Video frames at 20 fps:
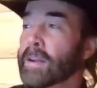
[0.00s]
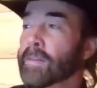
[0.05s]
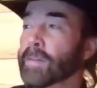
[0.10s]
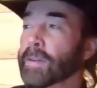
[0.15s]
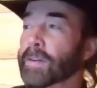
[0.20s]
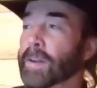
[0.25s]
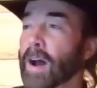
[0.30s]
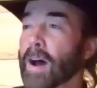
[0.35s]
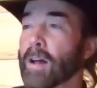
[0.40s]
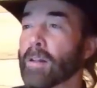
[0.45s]

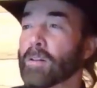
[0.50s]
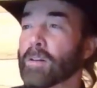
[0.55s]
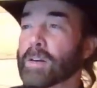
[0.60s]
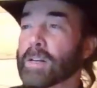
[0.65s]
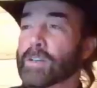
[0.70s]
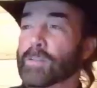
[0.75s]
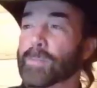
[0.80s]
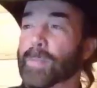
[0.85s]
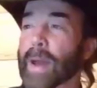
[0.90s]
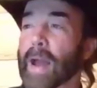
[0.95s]
The dollar
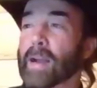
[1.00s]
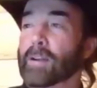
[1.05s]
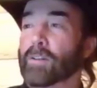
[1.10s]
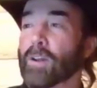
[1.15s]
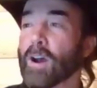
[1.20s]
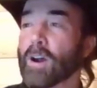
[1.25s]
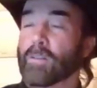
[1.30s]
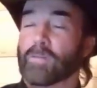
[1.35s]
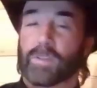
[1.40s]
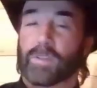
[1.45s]
has backed
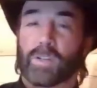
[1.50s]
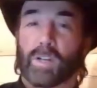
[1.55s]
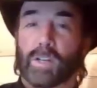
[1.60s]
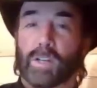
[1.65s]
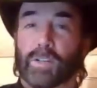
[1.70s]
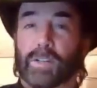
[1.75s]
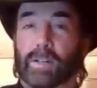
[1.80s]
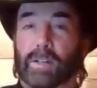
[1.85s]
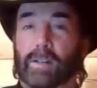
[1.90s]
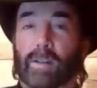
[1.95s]
off
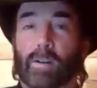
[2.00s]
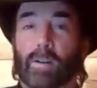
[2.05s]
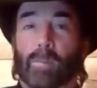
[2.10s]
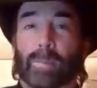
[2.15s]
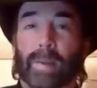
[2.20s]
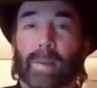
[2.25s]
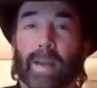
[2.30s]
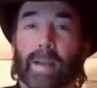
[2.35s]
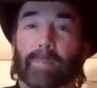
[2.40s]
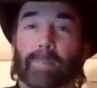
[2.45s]
just a little
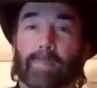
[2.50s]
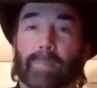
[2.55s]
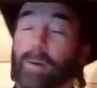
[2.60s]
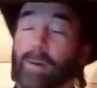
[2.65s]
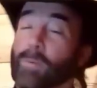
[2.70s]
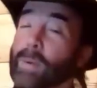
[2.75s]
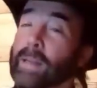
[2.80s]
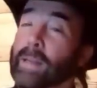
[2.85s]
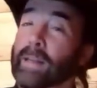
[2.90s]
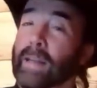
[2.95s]
bit,
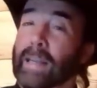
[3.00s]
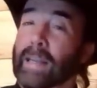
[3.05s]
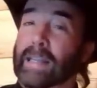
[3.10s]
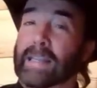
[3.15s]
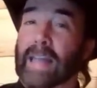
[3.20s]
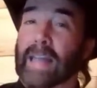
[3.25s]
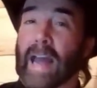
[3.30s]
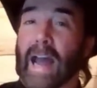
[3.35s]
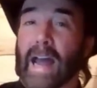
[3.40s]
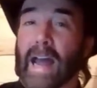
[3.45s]
but we
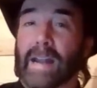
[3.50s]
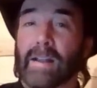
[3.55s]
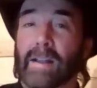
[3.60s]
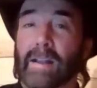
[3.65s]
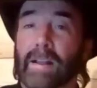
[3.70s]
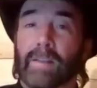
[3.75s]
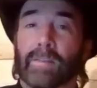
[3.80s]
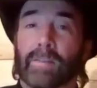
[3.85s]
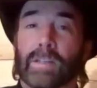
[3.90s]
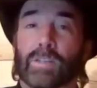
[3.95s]
need that.
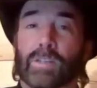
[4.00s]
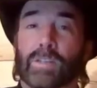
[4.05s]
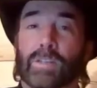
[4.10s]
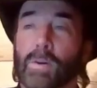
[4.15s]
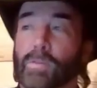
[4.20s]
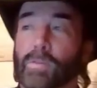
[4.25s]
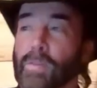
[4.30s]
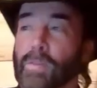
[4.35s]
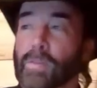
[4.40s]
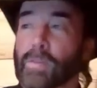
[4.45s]
This
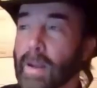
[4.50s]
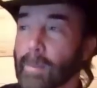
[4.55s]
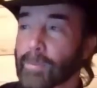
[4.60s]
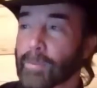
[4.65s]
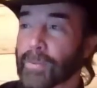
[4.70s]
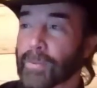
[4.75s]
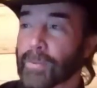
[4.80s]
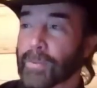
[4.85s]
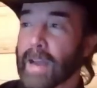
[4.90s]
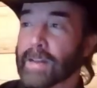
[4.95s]
move to the
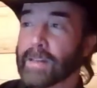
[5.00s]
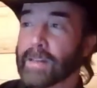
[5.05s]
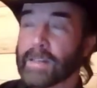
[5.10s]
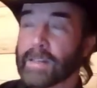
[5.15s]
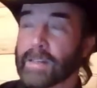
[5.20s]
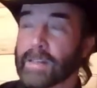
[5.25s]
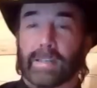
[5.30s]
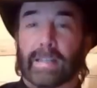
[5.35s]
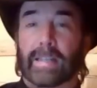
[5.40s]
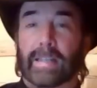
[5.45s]
upside, and you
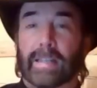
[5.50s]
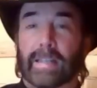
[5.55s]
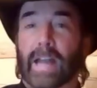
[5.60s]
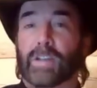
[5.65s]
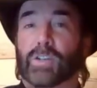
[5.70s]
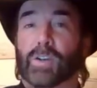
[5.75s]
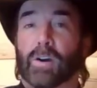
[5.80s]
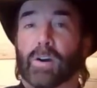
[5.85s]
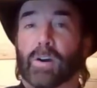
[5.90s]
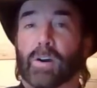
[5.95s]
can see
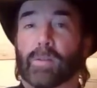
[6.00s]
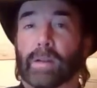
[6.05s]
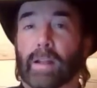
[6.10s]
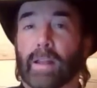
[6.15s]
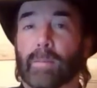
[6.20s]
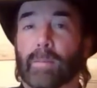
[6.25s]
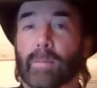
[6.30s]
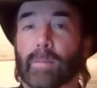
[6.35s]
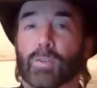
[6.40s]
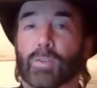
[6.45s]
that chart
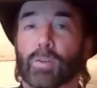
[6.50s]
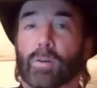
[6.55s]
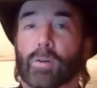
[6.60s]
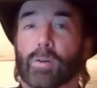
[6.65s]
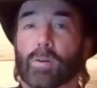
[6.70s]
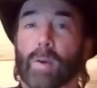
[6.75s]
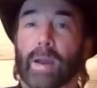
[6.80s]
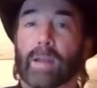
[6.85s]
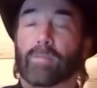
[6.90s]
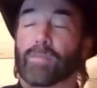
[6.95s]
relabeled to a
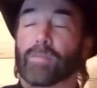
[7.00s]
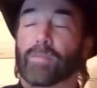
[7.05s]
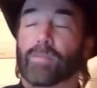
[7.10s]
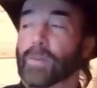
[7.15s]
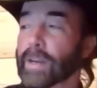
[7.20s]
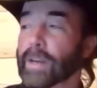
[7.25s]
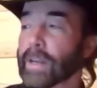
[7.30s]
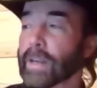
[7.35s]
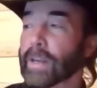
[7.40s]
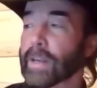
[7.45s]
wave
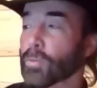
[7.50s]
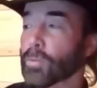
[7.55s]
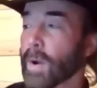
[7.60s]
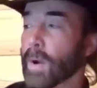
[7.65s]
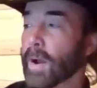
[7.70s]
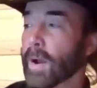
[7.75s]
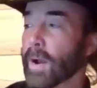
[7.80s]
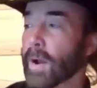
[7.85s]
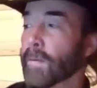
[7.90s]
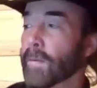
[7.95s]
3 as
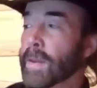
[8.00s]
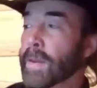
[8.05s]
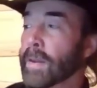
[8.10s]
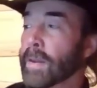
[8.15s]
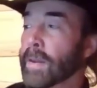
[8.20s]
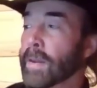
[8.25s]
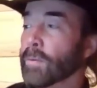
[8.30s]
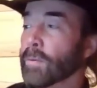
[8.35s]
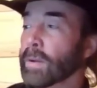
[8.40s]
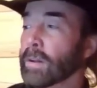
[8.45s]
well.
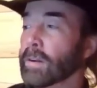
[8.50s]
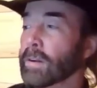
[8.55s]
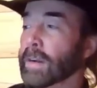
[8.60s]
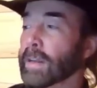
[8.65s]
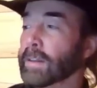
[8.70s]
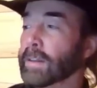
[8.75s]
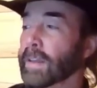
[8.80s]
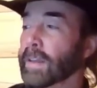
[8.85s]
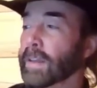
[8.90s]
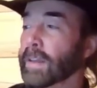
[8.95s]
And we look
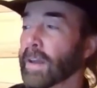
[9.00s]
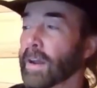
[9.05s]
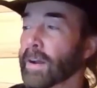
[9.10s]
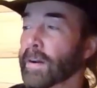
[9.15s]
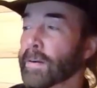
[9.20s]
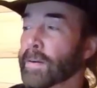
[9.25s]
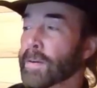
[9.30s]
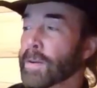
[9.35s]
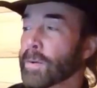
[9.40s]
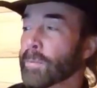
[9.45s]
at
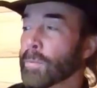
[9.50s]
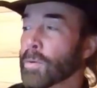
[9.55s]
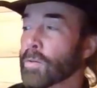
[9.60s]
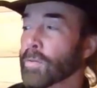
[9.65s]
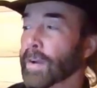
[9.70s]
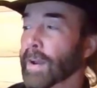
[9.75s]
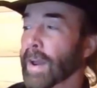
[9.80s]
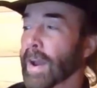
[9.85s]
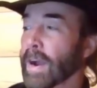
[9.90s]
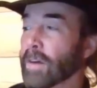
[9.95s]
the
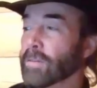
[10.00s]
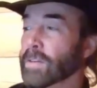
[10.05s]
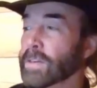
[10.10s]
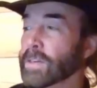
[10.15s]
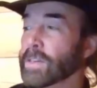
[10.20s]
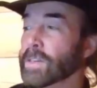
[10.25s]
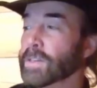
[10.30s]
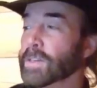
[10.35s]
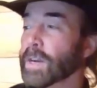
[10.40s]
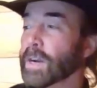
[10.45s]
moving
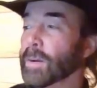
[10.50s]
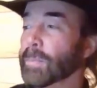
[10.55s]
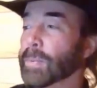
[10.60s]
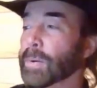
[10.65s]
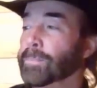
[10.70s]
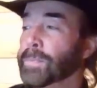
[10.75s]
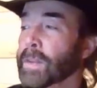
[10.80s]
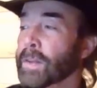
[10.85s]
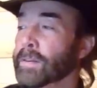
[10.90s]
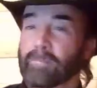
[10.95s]
averages here.
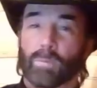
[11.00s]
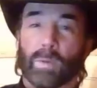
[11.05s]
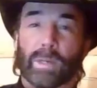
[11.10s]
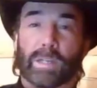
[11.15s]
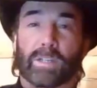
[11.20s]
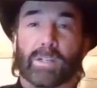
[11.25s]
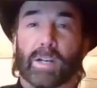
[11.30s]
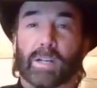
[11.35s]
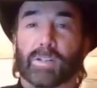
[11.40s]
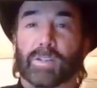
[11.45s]
We
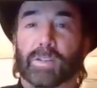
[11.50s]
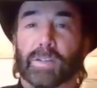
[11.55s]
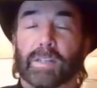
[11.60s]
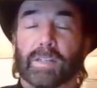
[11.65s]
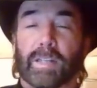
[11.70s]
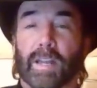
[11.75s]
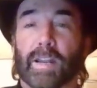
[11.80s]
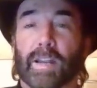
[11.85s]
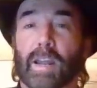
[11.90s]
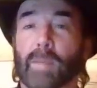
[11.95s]
touched the
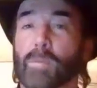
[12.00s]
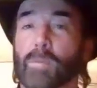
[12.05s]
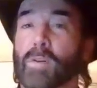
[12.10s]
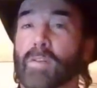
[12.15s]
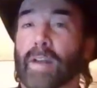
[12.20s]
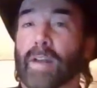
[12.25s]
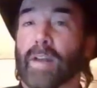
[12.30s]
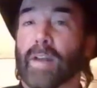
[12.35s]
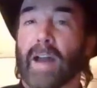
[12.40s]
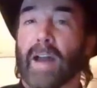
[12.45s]
10-day
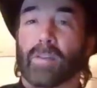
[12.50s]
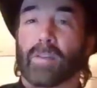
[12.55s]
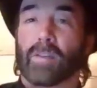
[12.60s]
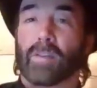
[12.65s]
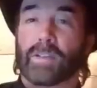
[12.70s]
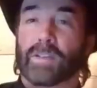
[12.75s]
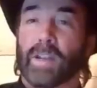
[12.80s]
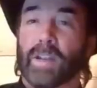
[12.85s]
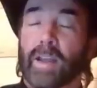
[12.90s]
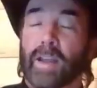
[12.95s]
moving
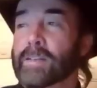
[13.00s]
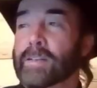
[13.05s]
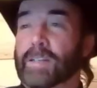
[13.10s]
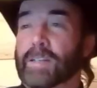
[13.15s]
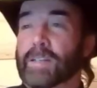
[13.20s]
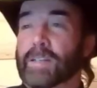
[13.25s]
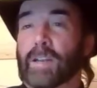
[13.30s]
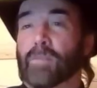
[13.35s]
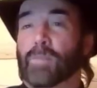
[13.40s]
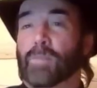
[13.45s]
average. Let's
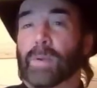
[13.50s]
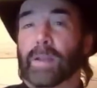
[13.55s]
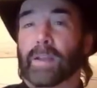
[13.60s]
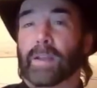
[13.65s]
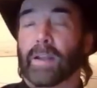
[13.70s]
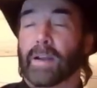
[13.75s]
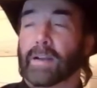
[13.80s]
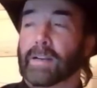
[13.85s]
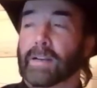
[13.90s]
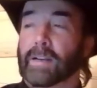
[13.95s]
see if
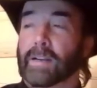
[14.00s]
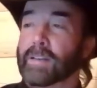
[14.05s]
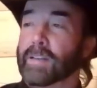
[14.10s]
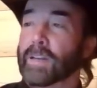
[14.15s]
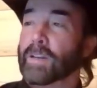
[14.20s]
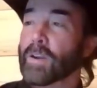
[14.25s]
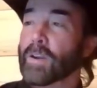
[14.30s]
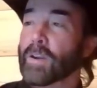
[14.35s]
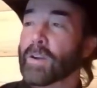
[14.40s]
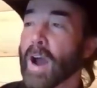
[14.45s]
we
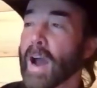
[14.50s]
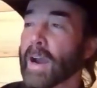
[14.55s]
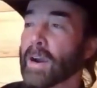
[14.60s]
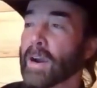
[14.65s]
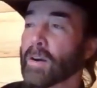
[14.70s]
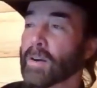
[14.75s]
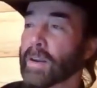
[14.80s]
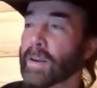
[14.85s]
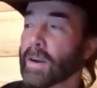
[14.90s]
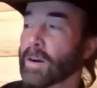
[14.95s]
continue
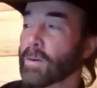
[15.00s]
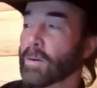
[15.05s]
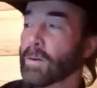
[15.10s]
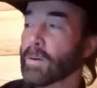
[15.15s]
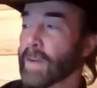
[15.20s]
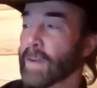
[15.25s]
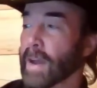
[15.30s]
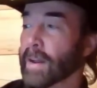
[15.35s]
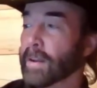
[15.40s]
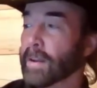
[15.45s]
higher here.
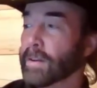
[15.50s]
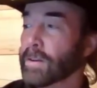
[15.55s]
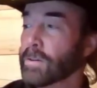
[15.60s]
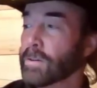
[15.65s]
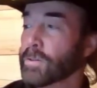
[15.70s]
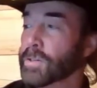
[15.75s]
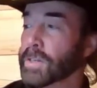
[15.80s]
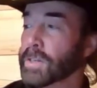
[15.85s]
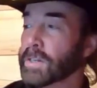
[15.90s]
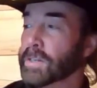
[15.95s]
We've got a
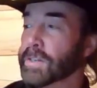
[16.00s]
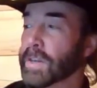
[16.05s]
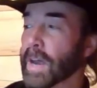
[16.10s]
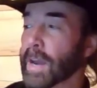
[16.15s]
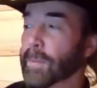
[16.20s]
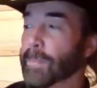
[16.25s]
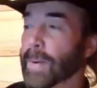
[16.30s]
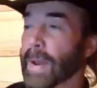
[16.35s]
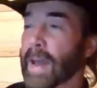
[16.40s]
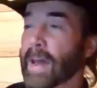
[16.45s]
new
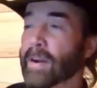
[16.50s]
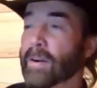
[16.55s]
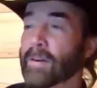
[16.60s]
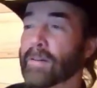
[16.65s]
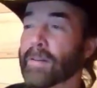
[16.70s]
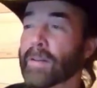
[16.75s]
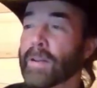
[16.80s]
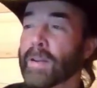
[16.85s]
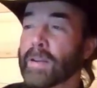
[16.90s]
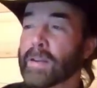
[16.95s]
zigzag
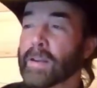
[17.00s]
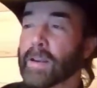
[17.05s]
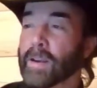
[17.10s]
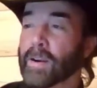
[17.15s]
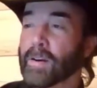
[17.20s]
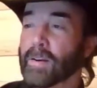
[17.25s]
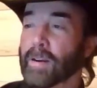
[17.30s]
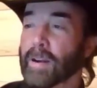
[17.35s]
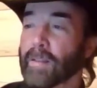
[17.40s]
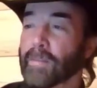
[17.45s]
pattern
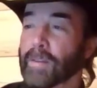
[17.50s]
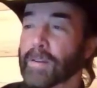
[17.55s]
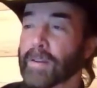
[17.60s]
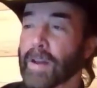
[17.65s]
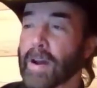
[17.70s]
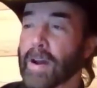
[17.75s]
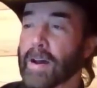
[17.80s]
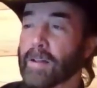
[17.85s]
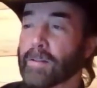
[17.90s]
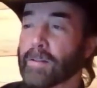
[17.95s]
here in the
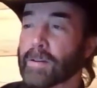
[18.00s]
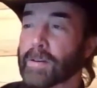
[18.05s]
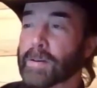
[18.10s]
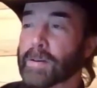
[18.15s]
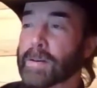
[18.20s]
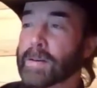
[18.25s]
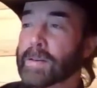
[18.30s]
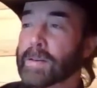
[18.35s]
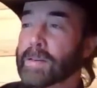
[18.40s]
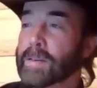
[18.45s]

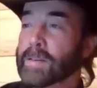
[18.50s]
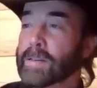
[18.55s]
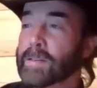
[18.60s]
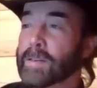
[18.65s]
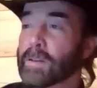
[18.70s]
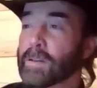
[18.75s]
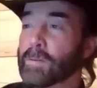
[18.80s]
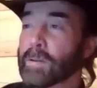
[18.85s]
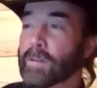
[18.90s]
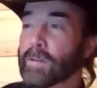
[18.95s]
dollar.
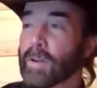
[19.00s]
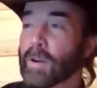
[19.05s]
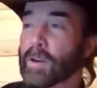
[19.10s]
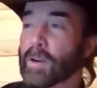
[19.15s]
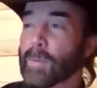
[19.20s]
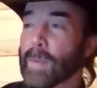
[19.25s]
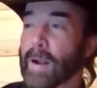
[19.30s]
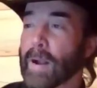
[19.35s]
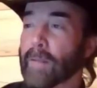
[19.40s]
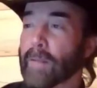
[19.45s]
So we
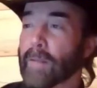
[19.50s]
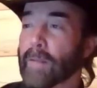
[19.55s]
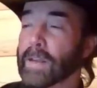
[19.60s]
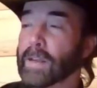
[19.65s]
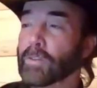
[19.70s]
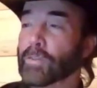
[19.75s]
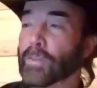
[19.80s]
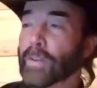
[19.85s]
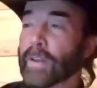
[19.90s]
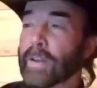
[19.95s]
talked about
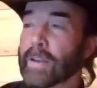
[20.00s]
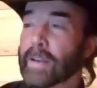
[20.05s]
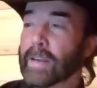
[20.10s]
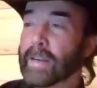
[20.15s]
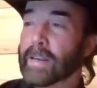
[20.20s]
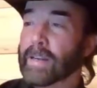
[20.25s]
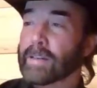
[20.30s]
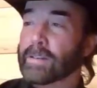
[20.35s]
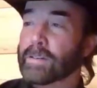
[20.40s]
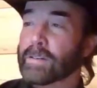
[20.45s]
this
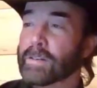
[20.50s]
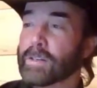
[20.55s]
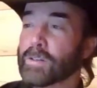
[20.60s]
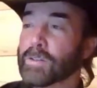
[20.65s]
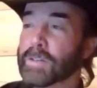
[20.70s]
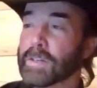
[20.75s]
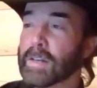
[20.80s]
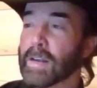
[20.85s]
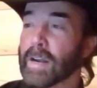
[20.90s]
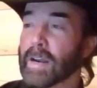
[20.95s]
in
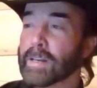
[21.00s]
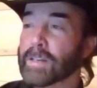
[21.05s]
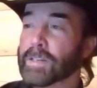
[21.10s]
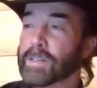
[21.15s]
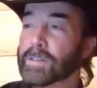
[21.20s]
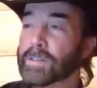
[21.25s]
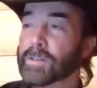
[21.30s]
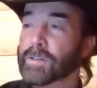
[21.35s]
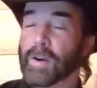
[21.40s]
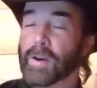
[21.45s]
Tuesday
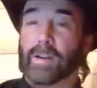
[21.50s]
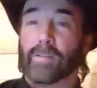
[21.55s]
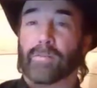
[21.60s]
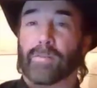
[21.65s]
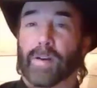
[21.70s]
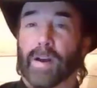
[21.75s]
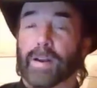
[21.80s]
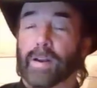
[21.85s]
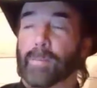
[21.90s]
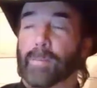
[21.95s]
night's Trade
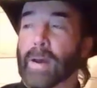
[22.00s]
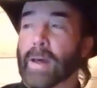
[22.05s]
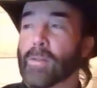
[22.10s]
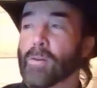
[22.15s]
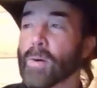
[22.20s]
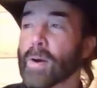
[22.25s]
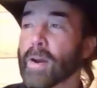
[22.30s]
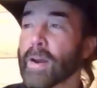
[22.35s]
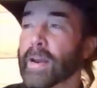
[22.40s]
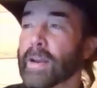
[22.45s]
Finder. By
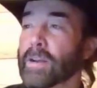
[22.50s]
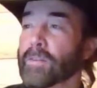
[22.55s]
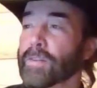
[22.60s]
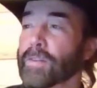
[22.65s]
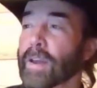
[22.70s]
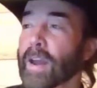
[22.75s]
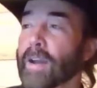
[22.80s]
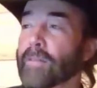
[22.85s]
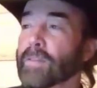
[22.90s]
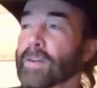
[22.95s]
the way, if
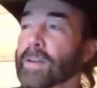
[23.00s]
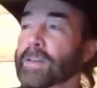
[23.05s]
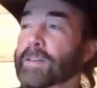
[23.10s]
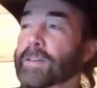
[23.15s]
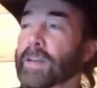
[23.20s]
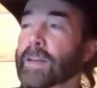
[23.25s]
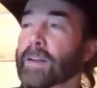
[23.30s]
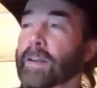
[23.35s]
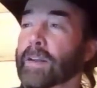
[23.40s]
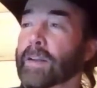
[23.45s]
you haven't
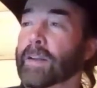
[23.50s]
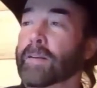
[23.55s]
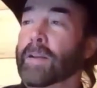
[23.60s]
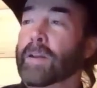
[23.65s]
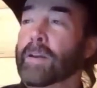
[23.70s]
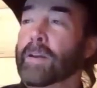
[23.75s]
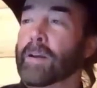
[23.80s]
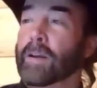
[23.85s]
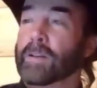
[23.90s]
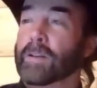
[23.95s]
attended
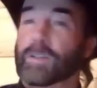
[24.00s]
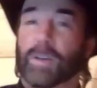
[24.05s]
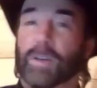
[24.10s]
a